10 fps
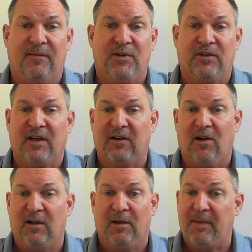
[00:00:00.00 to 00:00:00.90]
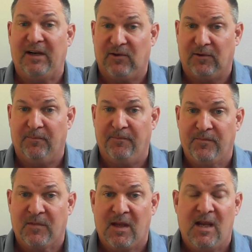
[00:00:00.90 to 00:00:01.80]
you can call a bedroom.
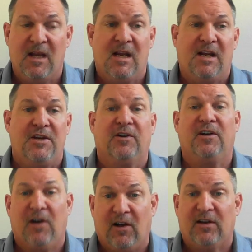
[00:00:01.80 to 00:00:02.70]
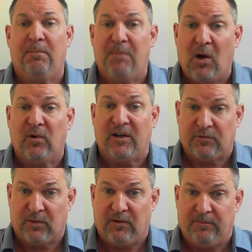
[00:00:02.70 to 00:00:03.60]
You can call it a bonus
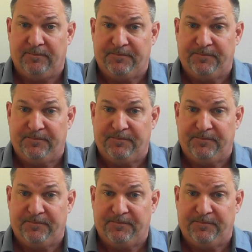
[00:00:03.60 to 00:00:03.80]
room.